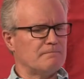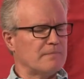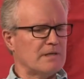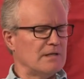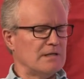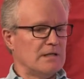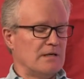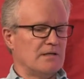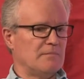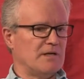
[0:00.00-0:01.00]

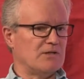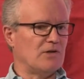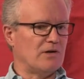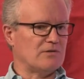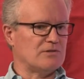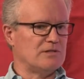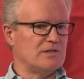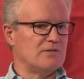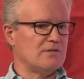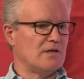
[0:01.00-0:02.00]
again, my daughter,
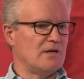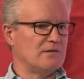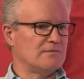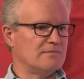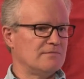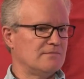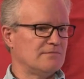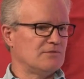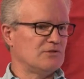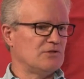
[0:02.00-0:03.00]
she's
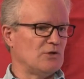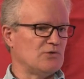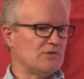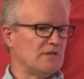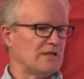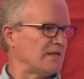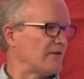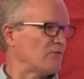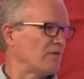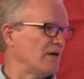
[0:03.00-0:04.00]
chosen not to have
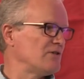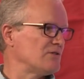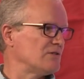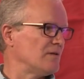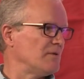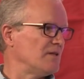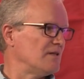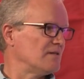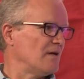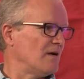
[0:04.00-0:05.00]
a relationship at
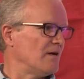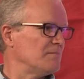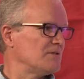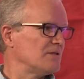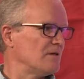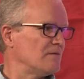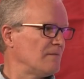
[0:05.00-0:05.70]
this time. So,